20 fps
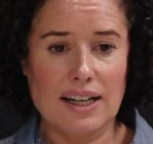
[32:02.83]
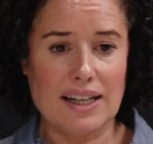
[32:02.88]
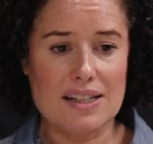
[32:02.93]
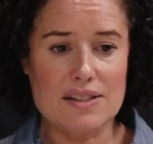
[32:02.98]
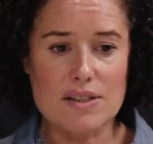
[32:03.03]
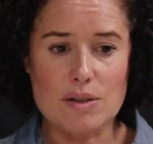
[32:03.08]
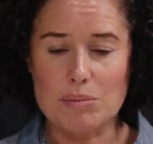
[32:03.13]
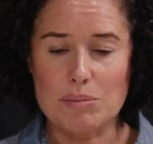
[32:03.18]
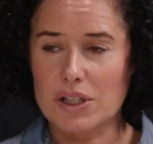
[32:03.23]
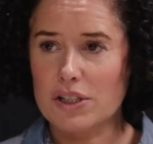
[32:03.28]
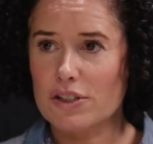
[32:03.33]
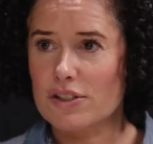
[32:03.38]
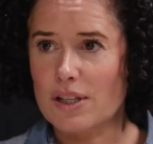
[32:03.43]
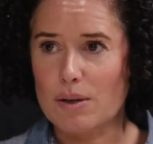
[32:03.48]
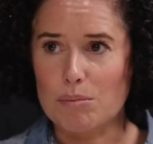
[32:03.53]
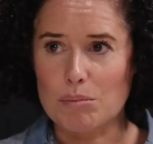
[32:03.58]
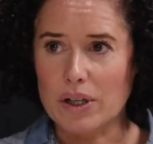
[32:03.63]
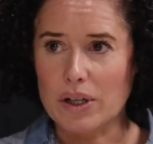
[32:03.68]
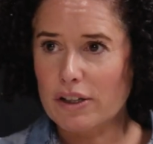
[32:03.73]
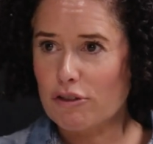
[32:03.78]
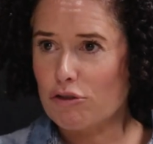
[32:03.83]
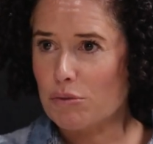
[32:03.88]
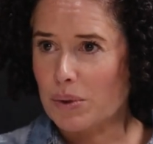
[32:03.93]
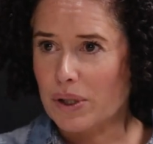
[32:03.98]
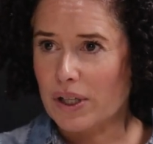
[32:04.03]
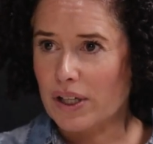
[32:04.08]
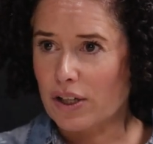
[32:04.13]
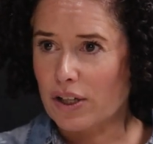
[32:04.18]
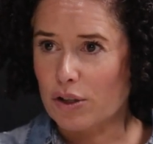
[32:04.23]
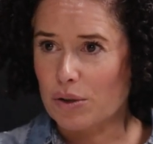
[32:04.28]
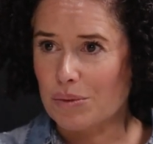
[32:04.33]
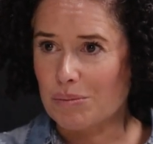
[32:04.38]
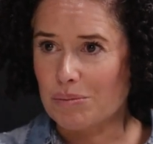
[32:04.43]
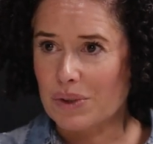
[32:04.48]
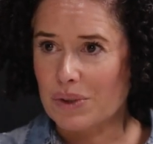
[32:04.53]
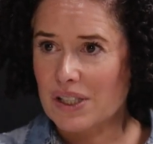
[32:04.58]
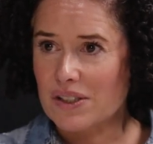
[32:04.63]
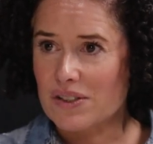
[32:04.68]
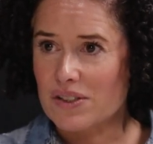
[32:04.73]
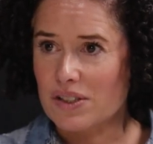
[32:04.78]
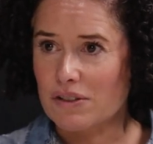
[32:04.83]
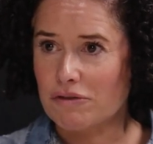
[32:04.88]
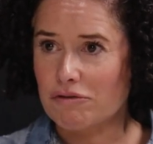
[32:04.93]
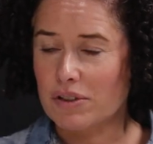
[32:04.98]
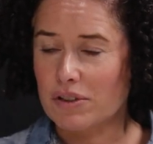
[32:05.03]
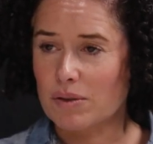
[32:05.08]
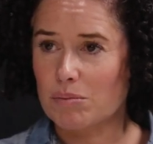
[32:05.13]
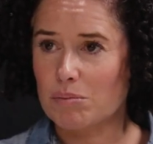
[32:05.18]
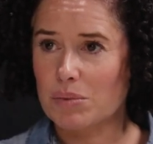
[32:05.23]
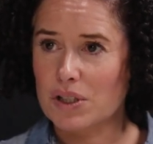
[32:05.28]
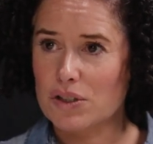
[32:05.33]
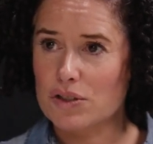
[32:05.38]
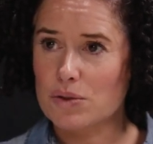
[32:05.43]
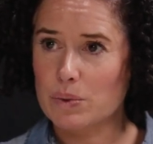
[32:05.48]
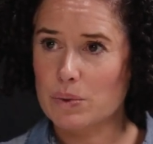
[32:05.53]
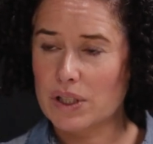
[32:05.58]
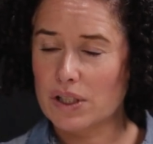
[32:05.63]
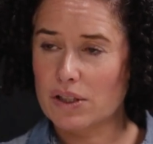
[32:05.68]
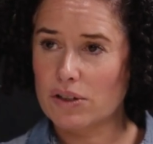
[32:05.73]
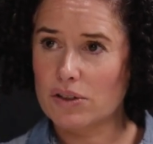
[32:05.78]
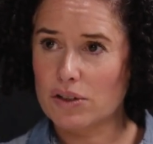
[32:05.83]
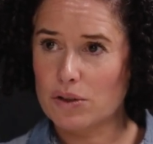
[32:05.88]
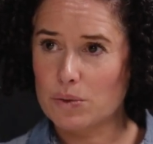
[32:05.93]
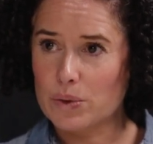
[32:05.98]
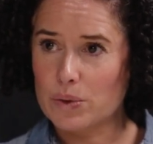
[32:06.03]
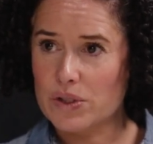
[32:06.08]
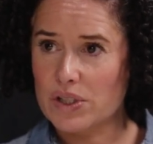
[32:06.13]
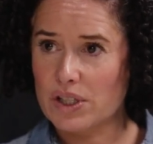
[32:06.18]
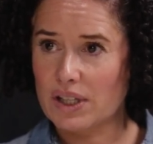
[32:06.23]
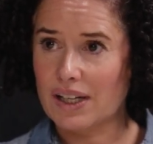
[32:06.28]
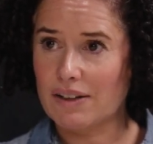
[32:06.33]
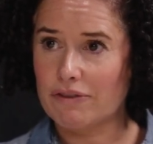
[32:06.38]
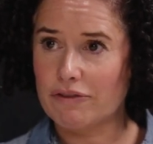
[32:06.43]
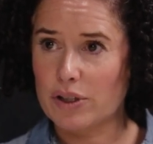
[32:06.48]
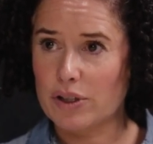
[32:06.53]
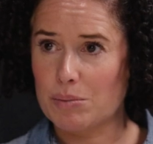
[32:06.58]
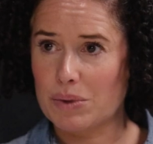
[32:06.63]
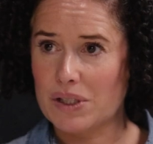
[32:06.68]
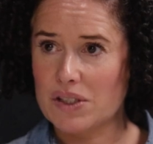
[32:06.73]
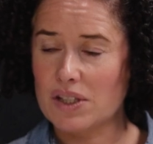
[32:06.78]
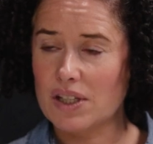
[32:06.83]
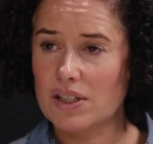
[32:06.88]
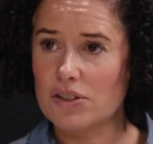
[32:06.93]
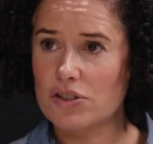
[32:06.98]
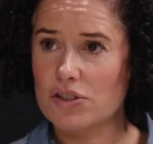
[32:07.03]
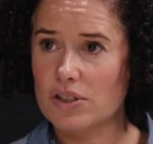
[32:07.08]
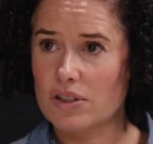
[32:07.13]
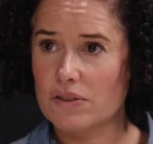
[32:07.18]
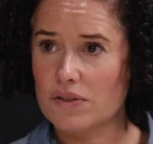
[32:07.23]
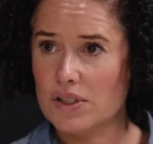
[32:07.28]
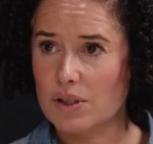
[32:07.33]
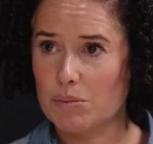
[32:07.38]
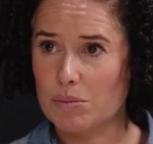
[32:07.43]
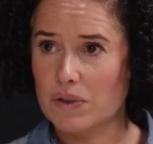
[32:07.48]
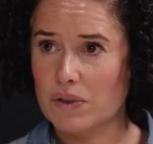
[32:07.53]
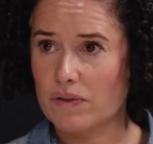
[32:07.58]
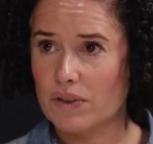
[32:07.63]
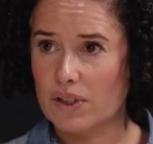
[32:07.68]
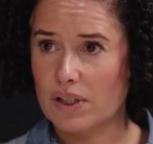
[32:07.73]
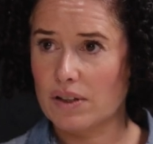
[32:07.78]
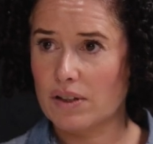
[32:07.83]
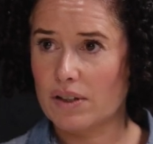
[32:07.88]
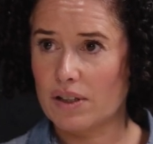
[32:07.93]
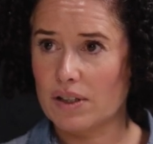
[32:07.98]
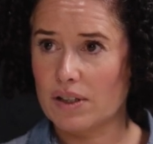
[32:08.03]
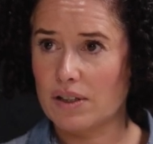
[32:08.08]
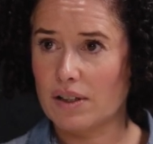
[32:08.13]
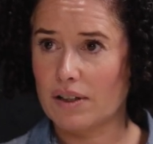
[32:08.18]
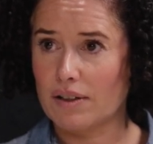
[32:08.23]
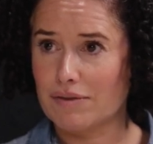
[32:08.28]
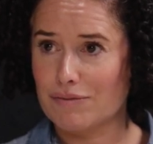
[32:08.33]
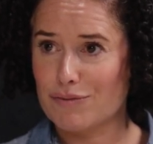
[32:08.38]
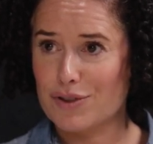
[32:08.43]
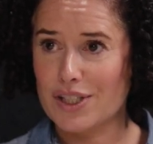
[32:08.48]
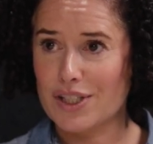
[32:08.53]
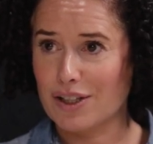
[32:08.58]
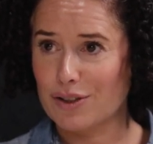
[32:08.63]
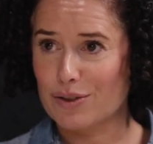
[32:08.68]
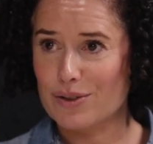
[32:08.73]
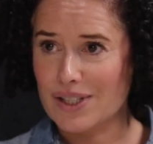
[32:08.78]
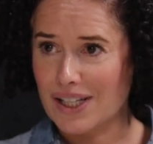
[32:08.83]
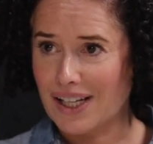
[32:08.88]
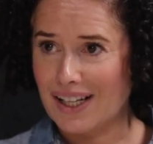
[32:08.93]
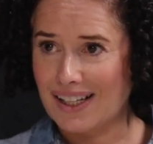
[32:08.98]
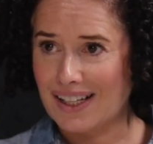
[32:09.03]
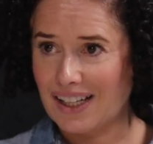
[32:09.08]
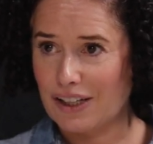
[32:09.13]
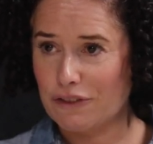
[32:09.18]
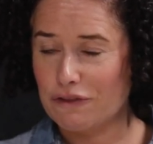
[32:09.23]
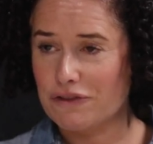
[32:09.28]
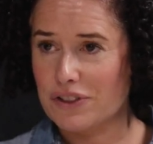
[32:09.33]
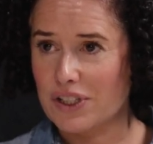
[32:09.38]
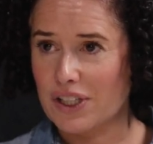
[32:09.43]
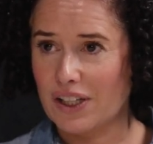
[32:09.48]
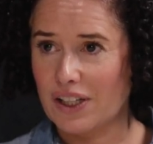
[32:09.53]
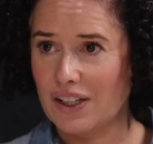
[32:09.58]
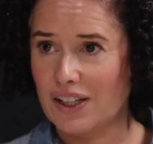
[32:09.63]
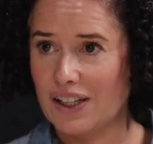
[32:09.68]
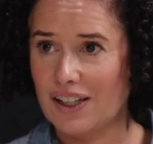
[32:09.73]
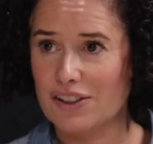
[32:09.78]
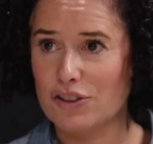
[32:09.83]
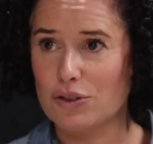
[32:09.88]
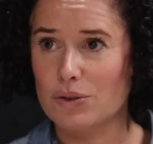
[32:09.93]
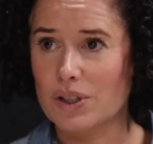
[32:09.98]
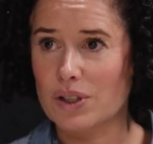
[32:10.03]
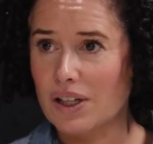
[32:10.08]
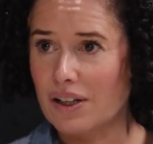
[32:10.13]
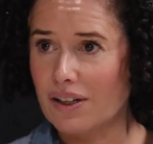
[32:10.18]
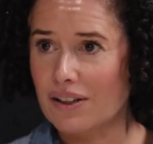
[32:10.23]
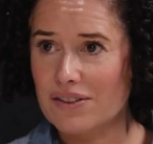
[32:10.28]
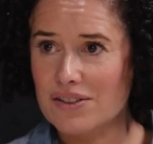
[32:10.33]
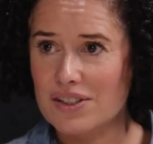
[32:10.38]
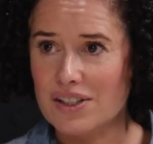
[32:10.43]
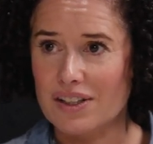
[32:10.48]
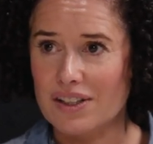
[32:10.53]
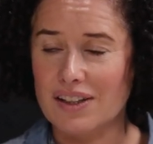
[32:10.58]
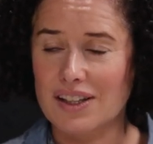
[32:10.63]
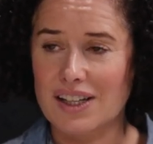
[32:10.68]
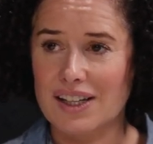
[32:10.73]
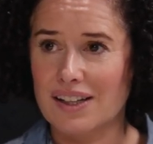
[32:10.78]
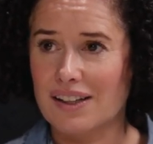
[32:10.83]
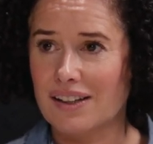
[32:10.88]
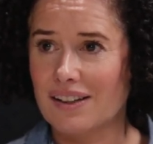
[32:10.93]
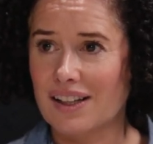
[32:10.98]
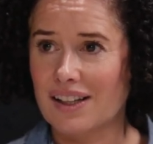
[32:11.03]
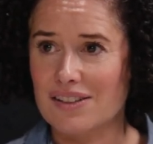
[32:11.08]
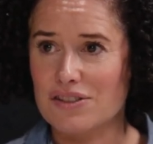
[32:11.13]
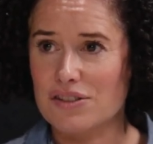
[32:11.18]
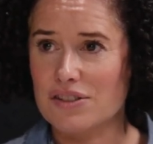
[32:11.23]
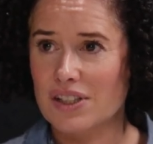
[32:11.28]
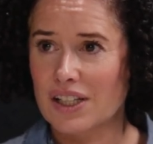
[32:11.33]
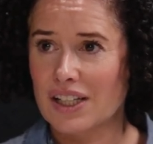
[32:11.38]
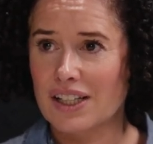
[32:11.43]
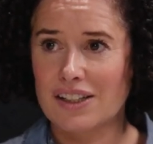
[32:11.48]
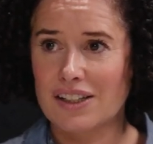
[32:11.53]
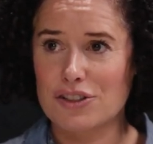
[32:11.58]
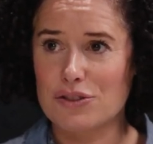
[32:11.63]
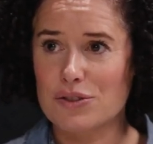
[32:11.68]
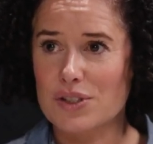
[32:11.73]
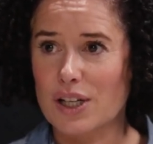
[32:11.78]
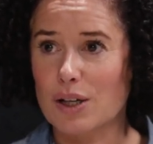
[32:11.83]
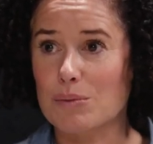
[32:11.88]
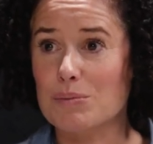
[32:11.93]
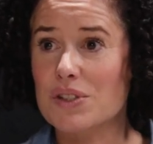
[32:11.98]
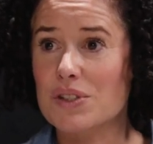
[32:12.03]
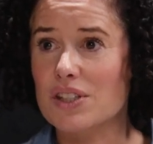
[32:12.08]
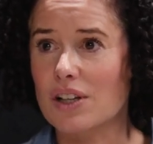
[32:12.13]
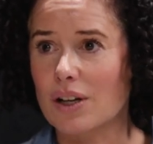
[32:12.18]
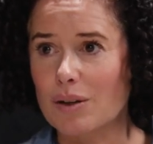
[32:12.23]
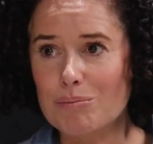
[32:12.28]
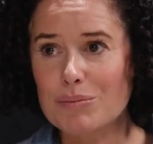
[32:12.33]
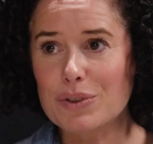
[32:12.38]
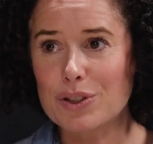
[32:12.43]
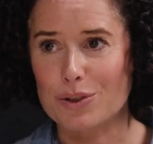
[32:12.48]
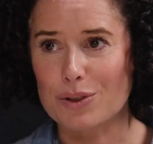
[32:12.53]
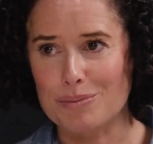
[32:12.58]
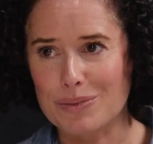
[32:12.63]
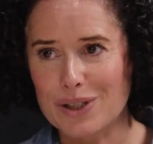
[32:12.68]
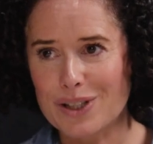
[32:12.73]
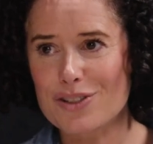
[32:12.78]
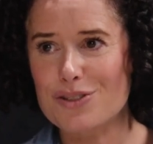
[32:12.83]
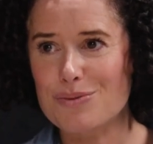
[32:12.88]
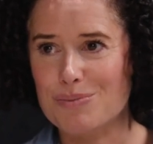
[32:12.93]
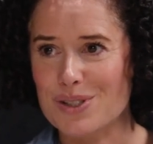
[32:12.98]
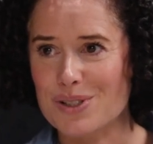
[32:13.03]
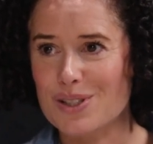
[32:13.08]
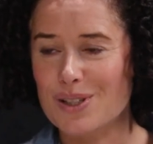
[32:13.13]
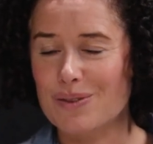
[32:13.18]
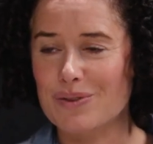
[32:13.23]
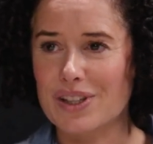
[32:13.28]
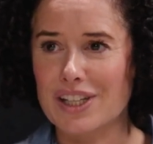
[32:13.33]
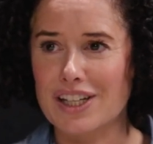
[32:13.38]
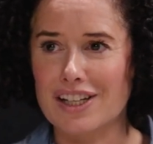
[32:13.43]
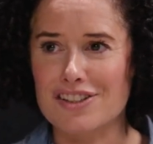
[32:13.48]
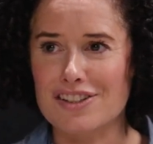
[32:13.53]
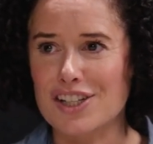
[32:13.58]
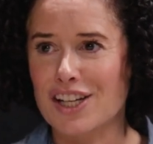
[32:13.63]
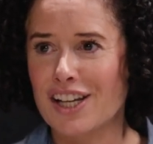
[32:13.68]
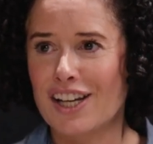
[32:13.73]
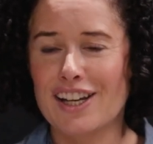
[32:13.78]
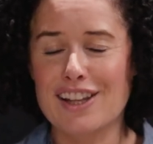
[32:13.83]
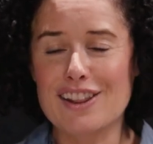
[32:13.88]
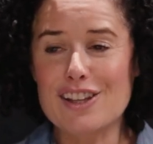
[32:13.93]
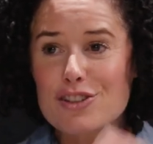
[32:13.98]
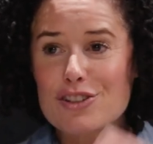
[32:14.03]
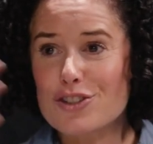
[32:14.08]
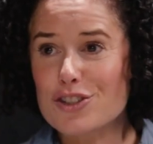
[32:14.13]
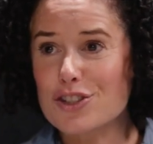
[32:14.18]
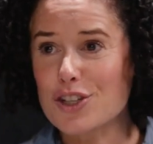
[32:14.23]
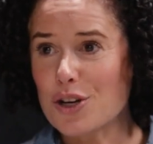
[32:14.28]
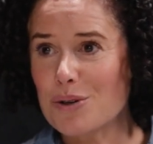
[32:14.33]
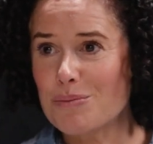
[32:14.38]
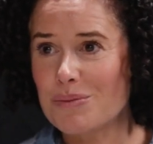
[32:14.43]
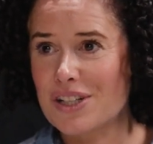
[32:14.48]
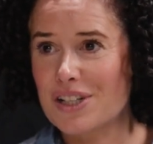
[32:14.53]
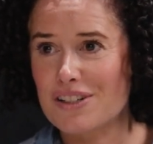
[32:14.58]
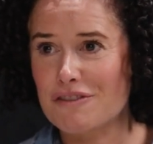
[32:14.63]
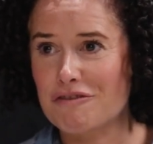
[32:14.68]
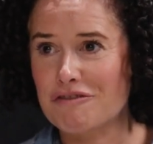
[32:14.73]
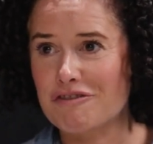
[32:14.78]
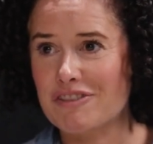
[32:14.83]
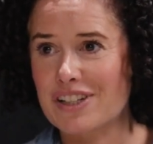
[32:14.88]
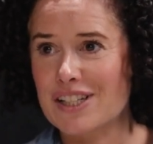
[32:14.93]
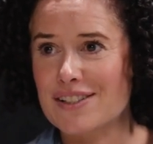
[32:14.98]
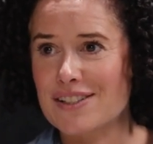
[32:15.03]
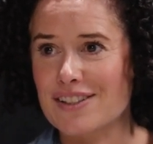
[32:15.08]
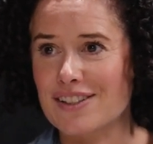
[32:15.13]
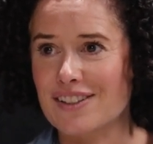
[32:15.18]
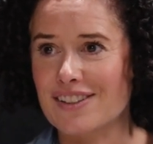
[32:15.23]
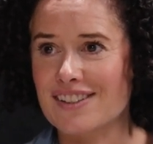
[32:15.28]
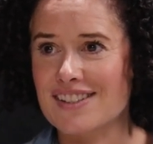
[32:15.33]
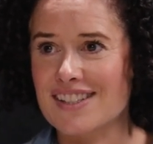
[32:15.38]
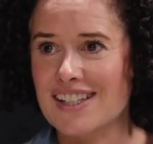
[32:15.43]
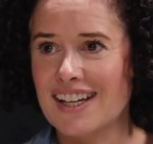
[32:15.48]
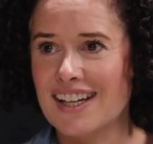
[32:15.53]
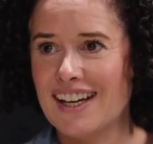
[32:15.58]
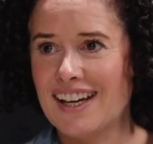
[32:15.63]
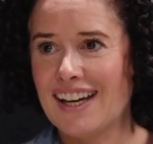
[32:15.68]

Is it because their microbiome is different? Because we know that you also get fermentation of some of the nut cells that are left in your gut, and that's using up some, not much, but some of the energy. There's so many different reasons.